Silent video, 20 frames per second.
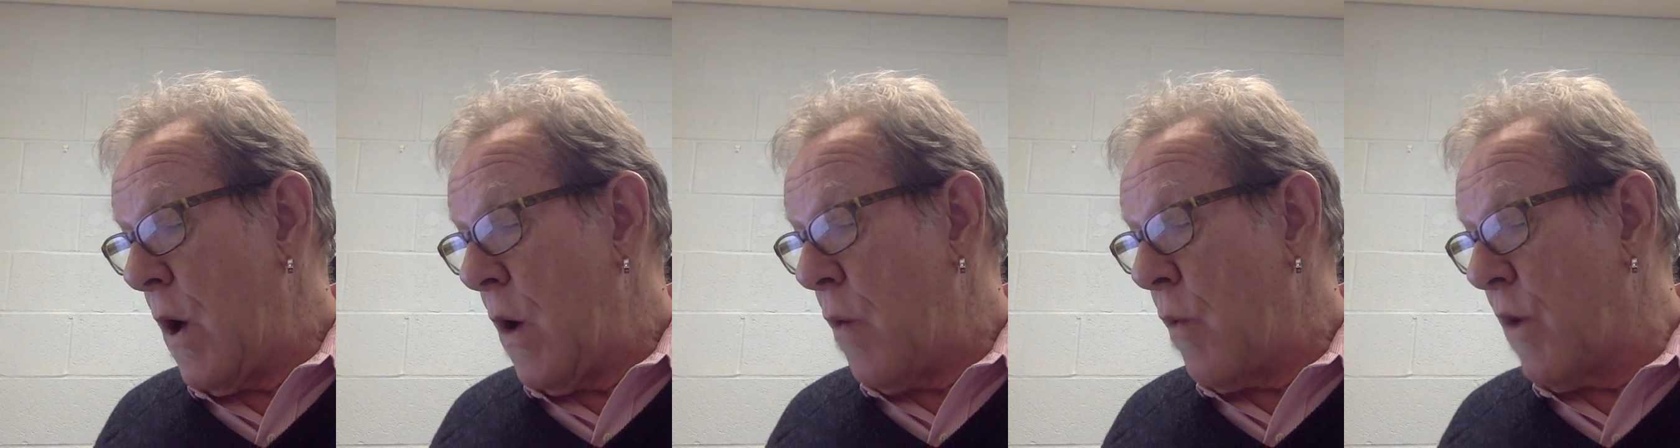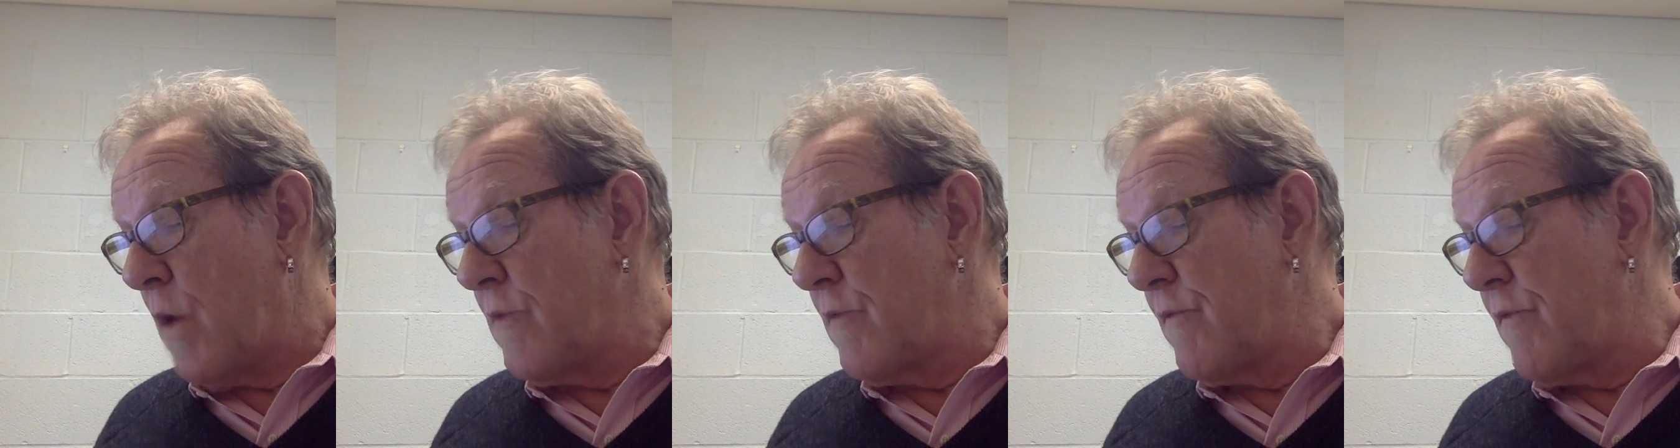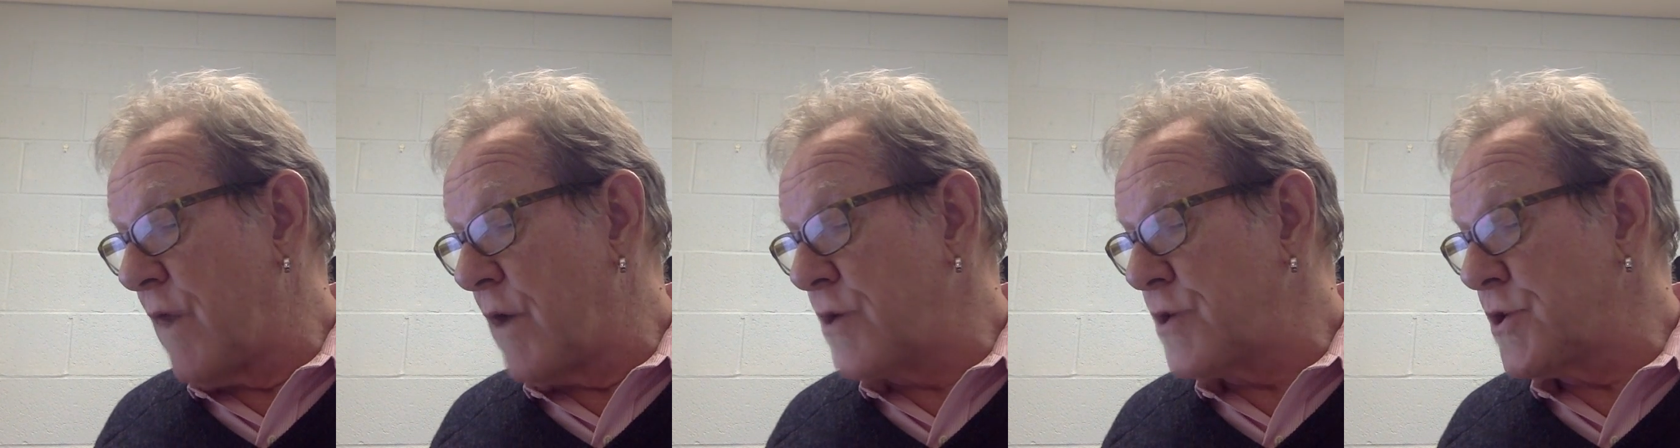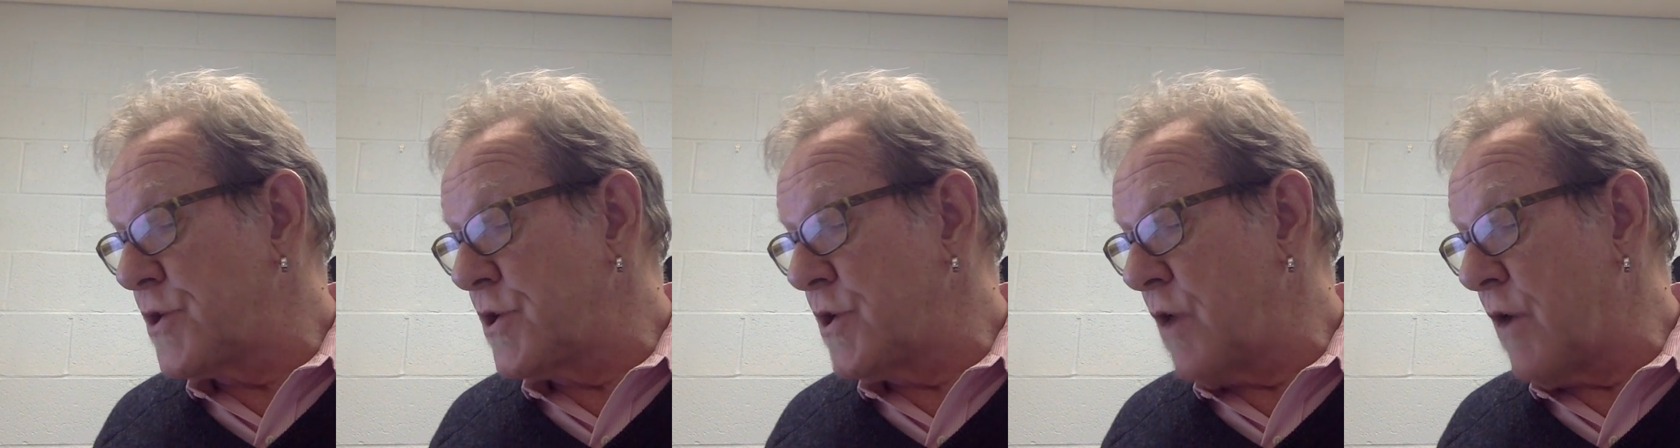One
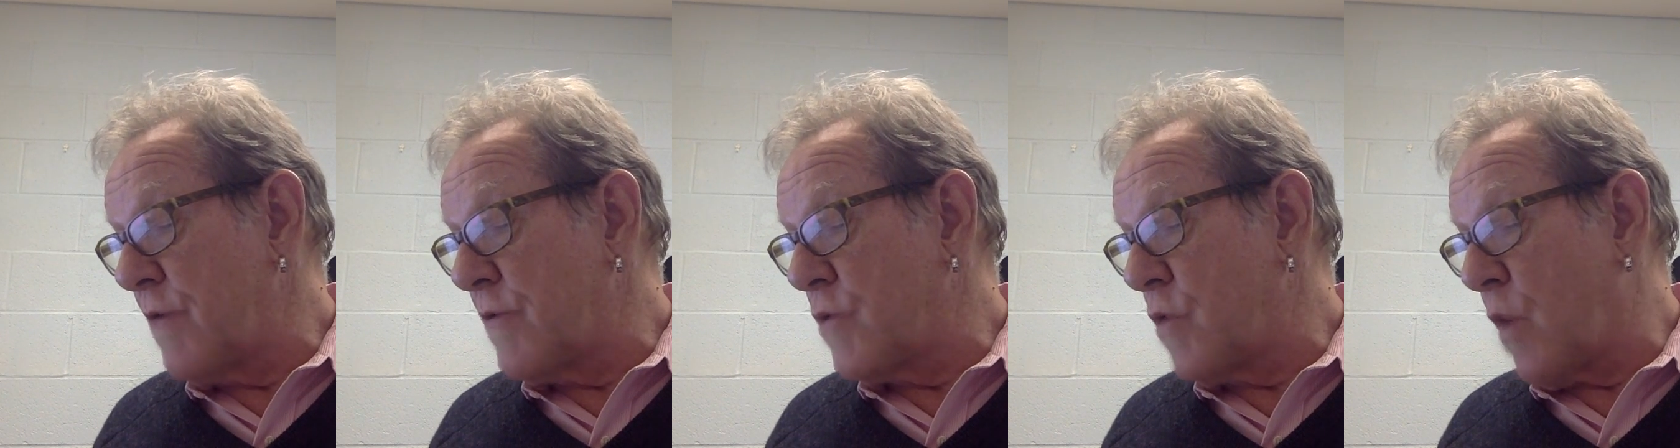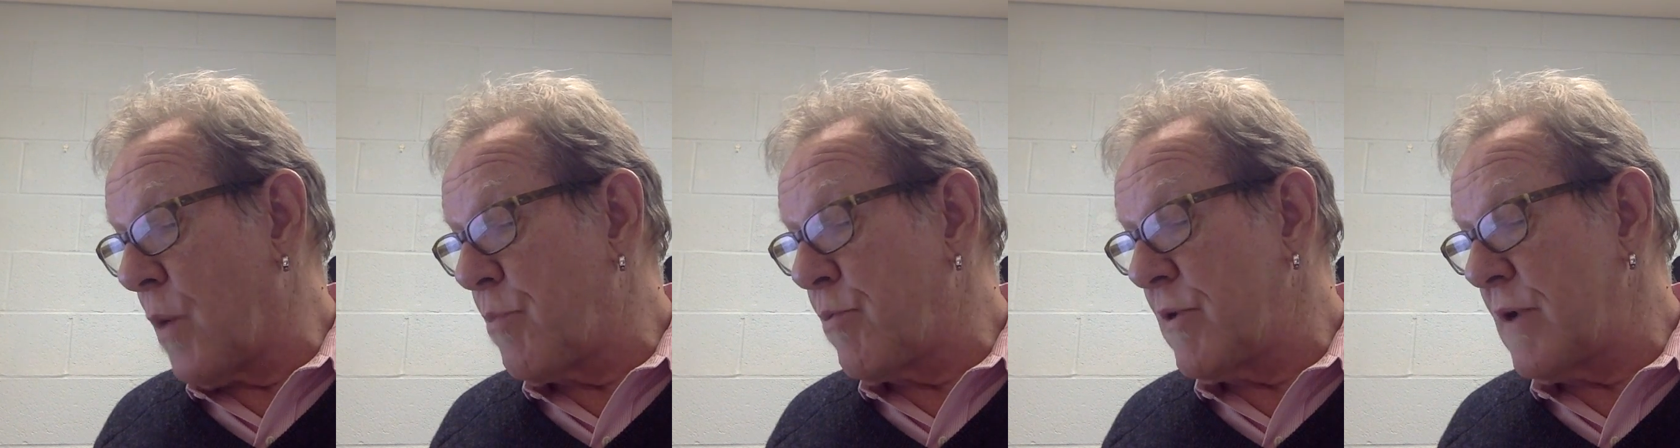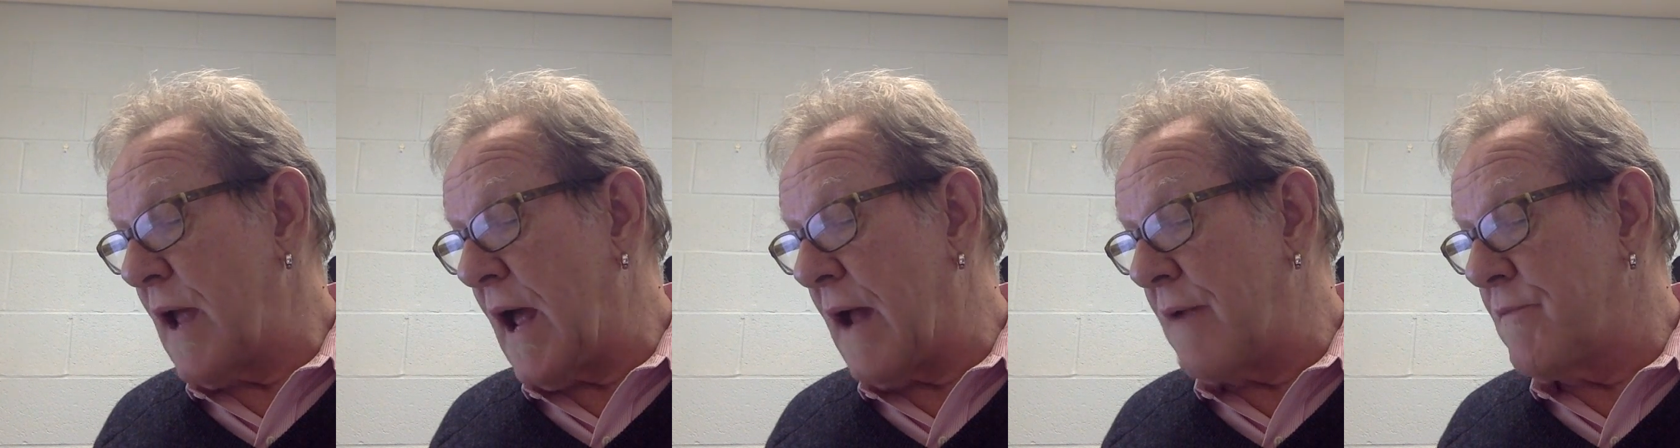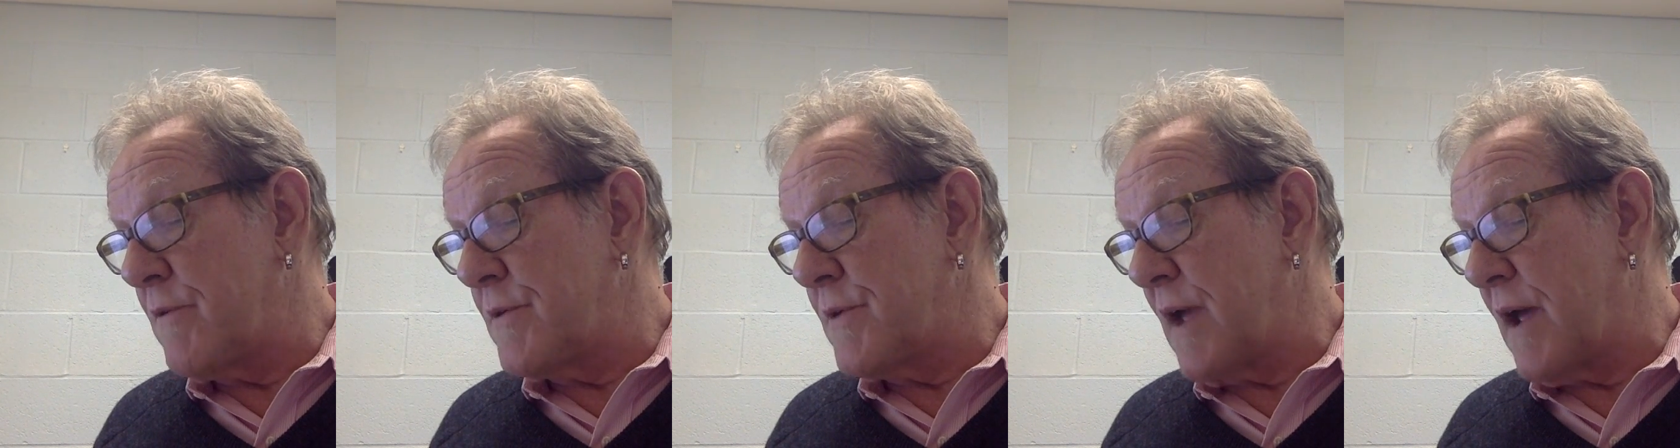function of corporate
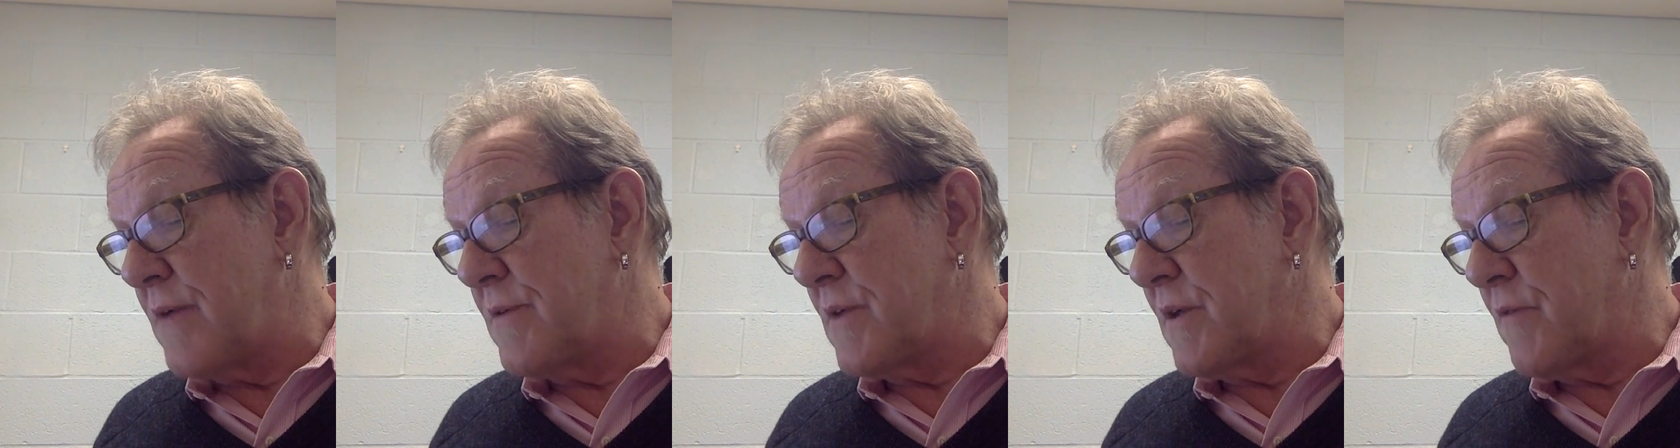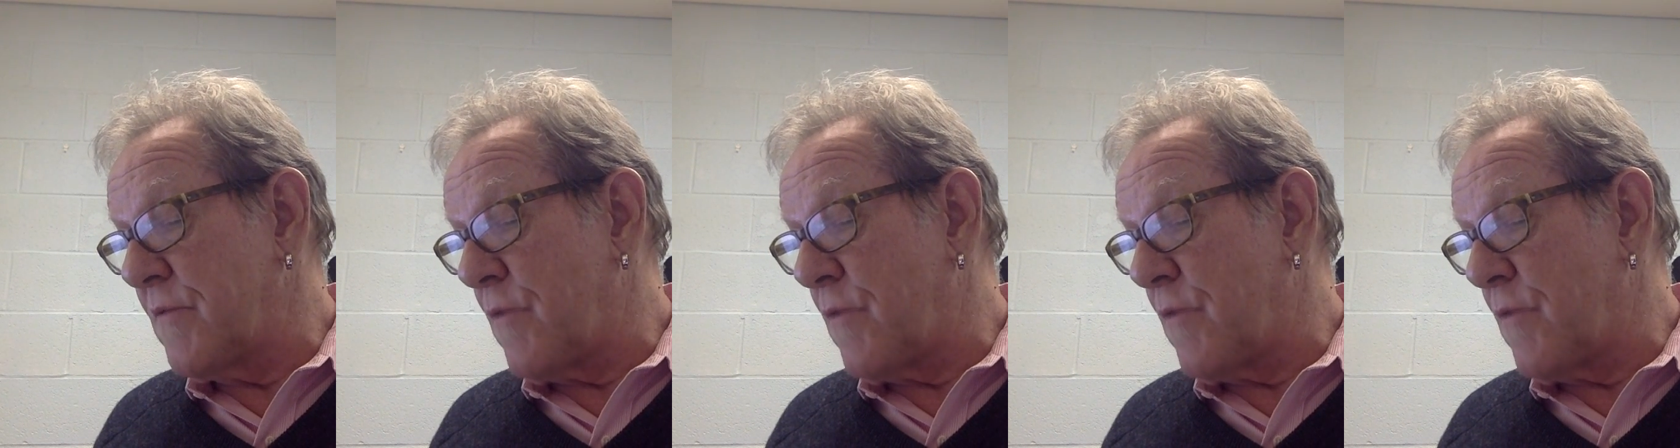advertising,